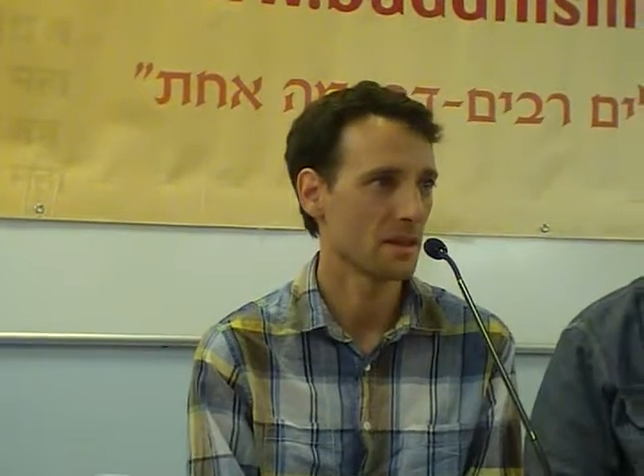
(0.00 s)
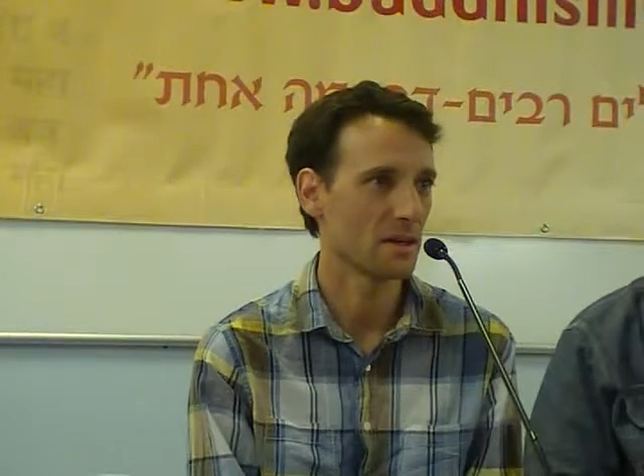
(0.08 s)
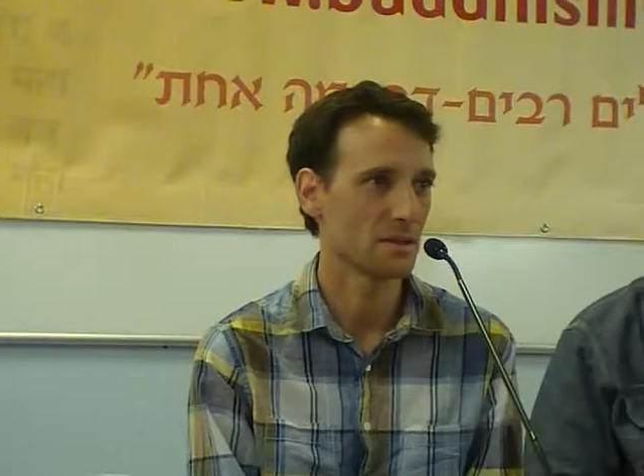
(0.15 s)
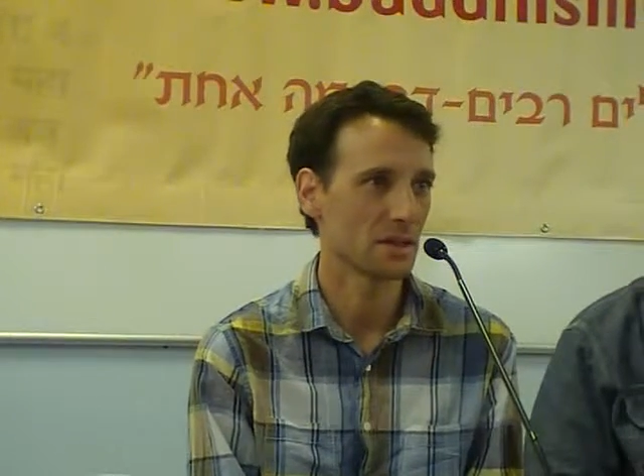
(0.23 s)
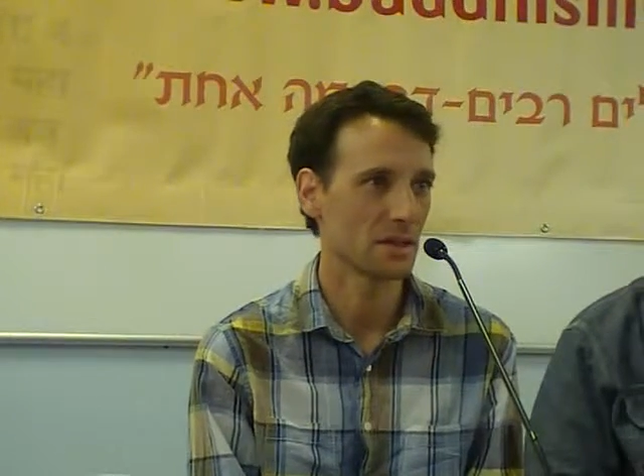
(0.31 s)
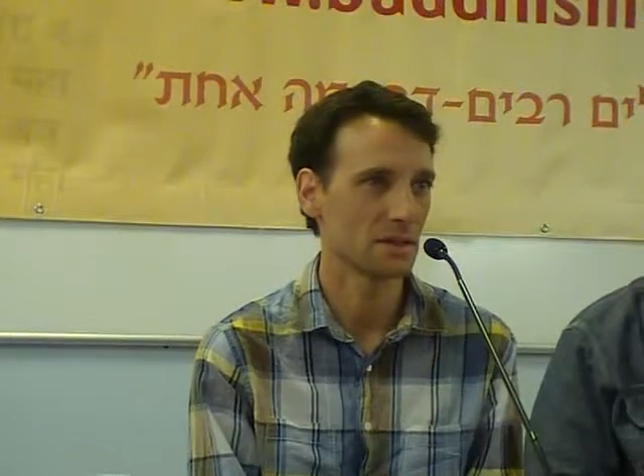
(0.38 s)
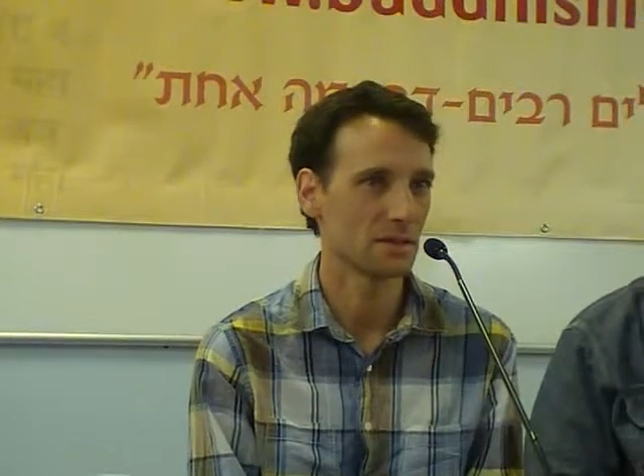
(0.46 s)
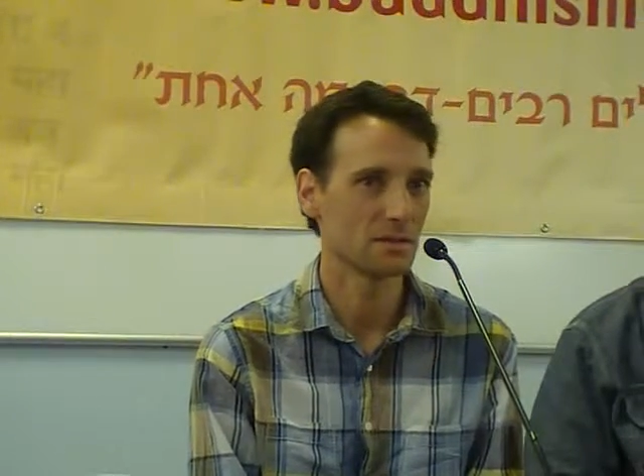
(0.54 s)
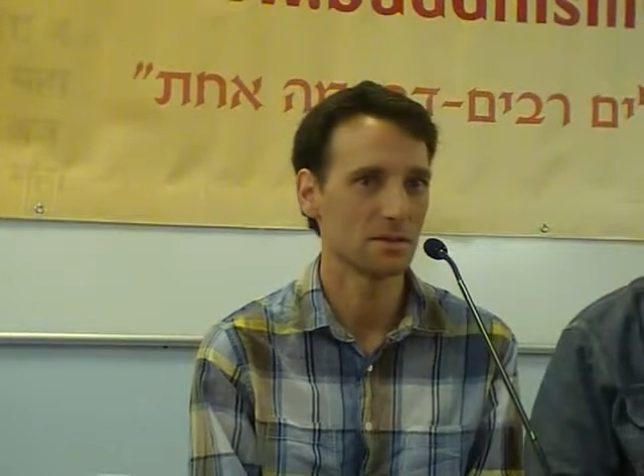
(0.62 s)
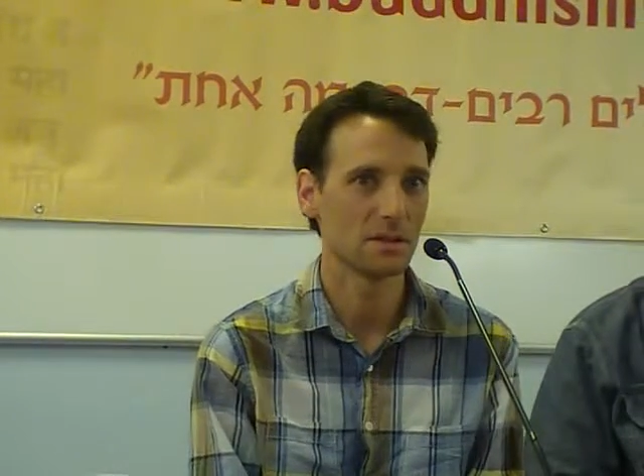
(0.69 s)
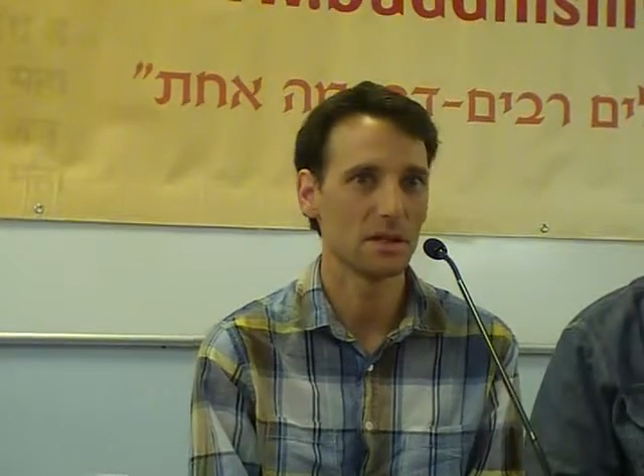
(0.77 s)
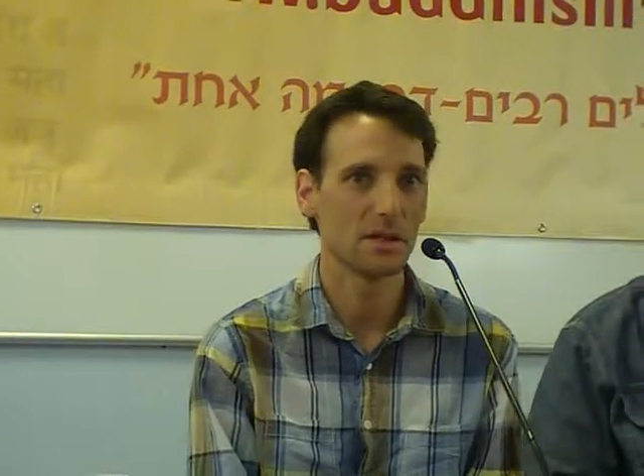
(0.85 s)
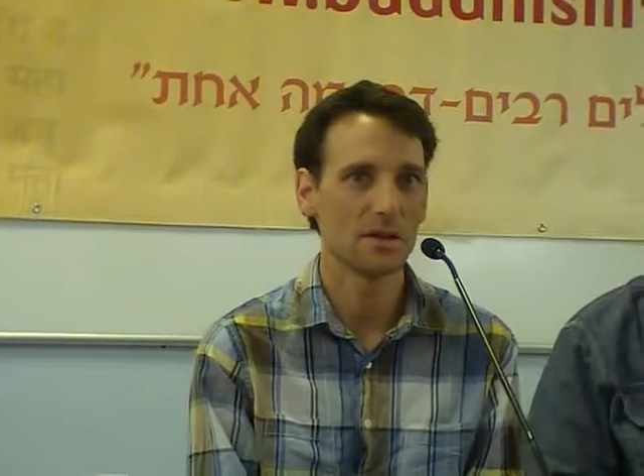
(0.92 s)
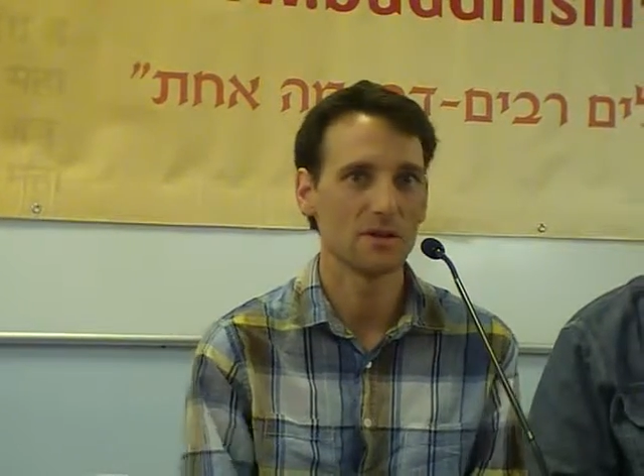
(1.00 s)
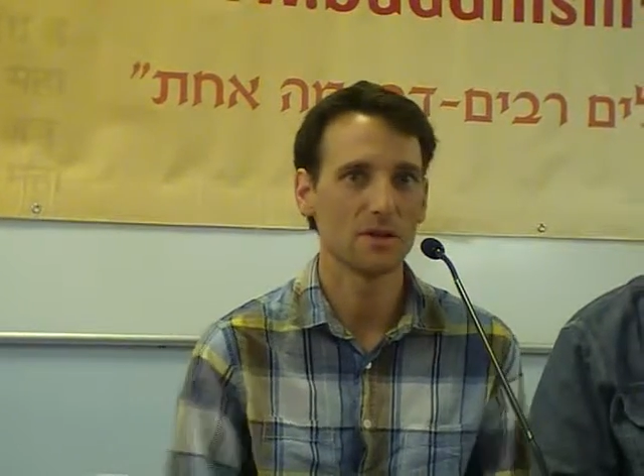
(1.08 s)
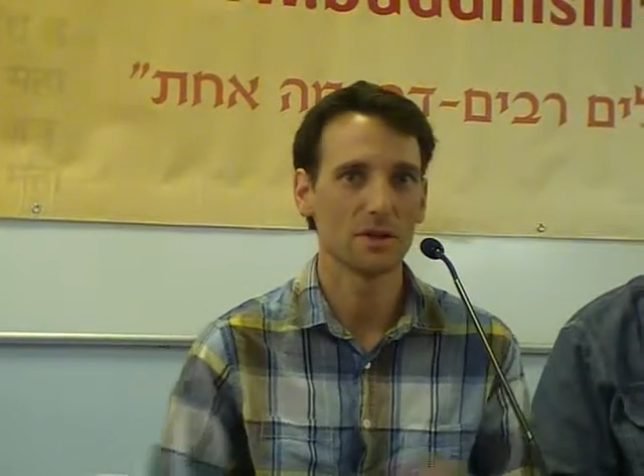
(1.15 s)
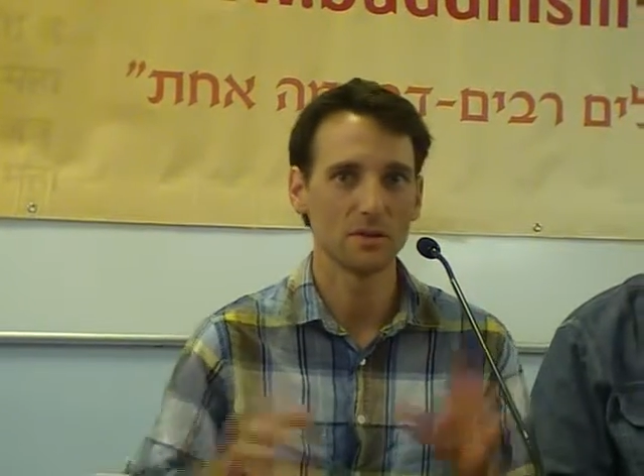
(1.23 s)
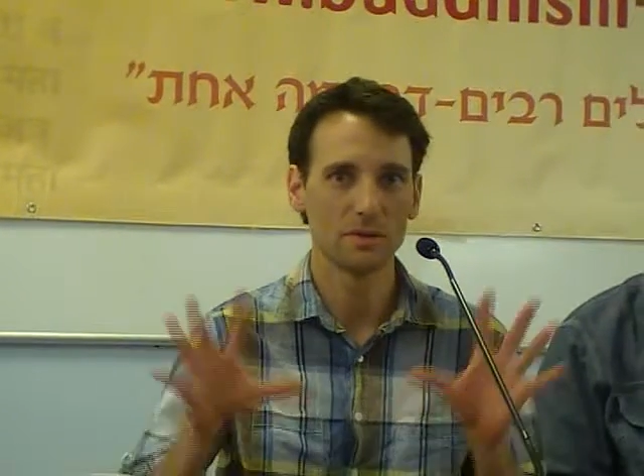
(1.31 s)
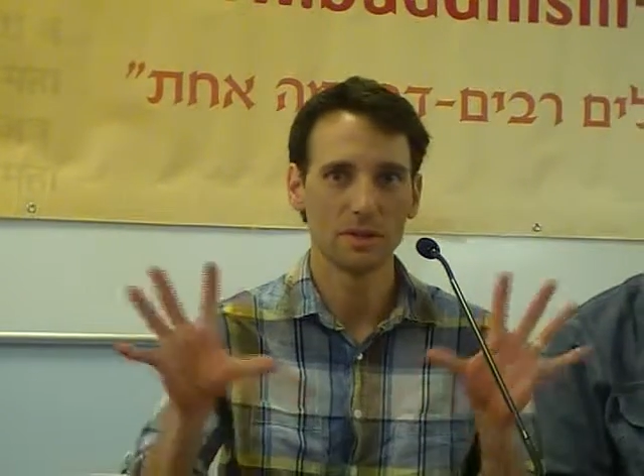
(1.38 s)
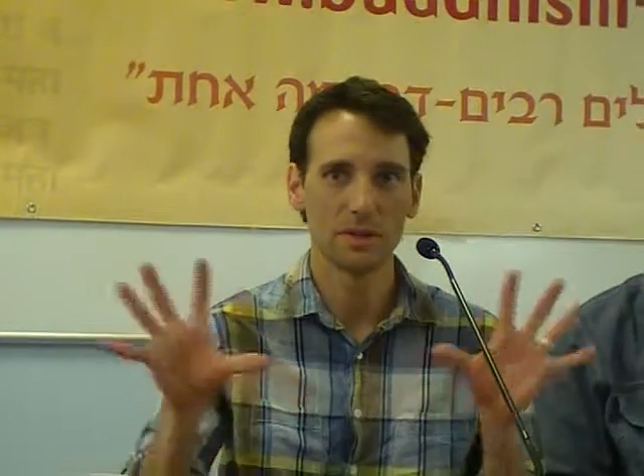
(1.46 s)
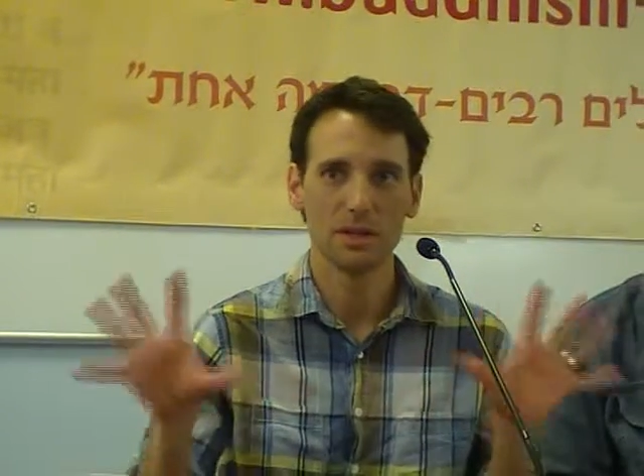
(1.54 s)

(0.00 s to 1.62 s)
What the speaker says: Okay? So,